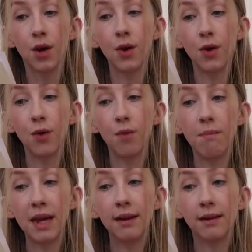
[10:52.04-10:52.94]
who
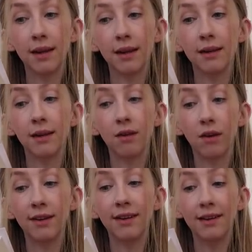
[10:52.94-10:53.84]
meet in
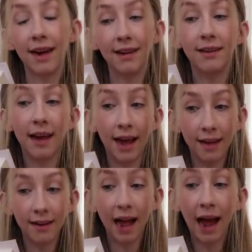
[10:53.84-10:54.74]

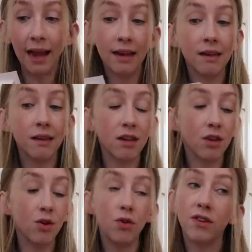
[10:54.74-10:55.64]
1988 and
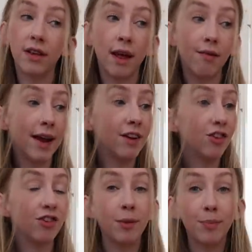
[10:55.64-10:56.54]
you see their
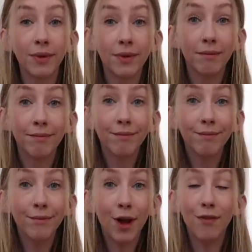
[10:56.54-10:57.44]
relationship
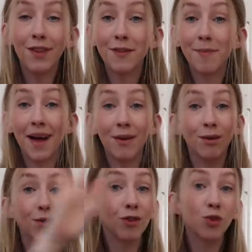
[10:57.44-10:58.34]
over the span
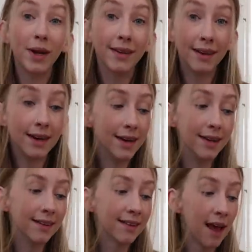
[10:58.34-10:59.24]
of 20
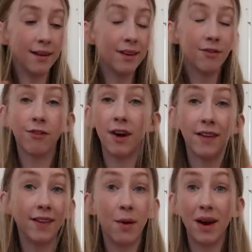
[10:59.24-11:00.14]
years. I didn't find
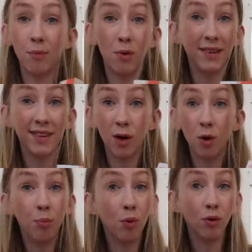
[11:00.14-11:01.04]
that there were any points that I
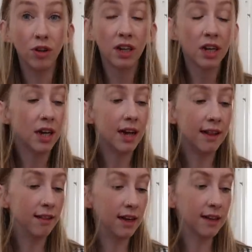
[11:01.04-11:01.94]
got bored
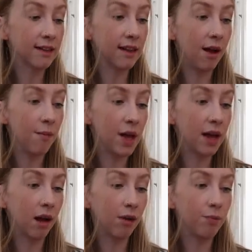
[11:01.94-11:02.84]
in this. Um,
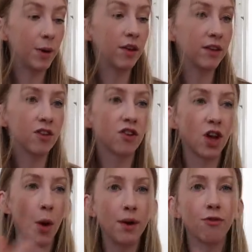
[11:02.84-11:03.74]
it kind of, because it's
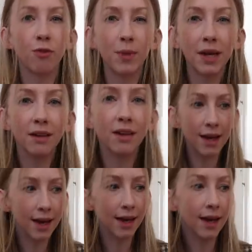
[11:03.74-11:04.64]
going from year
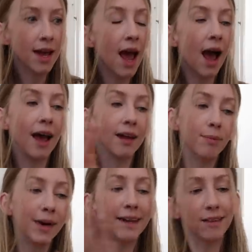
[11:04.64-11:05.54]
year
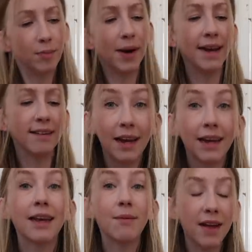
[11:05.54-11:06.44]
and place to place,
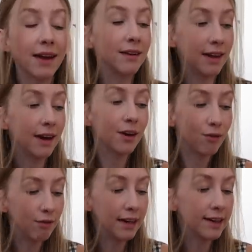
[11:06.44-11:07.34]
it keeps it entertaining
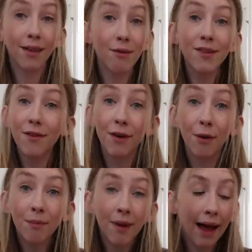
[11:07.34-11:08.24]
to read. There is a
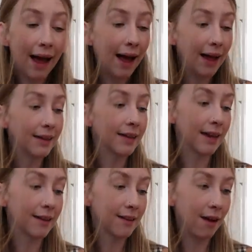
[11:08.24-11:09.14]
film and
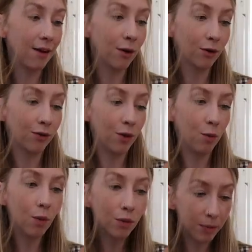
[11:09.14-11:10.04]
as a lot of you
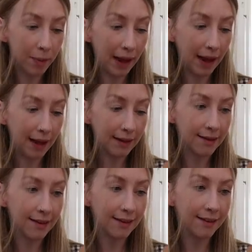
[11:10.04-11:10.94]
warned me,
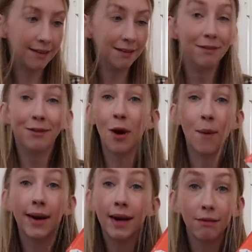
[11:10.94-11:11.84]
it's
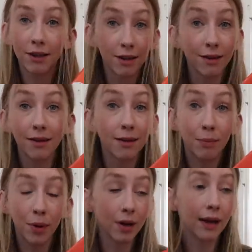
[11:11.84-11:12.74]
nowhere near as good as the
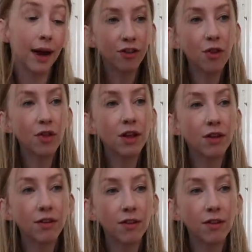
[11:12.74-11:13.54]
book. I don't think you'd